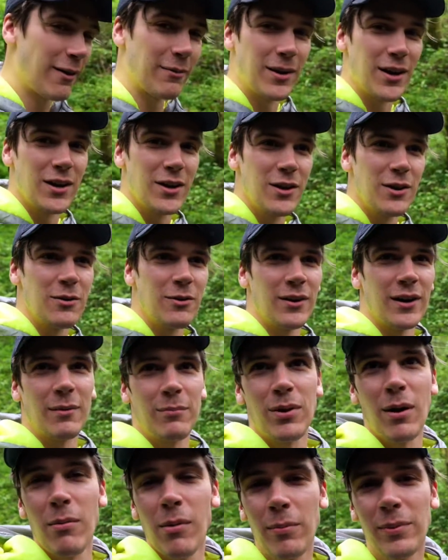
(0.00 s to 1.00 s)
I'm going to
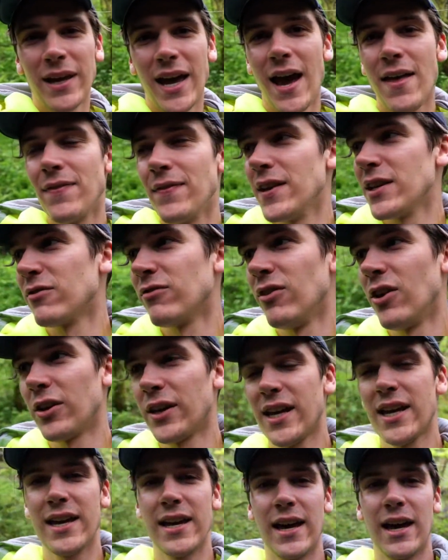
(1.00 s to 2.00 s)
probably end this vlog
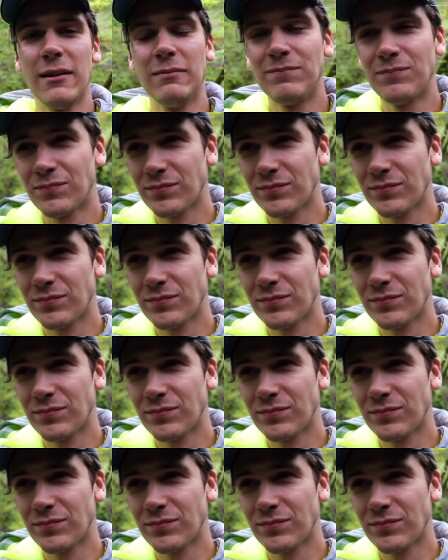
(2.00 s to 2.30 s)
here.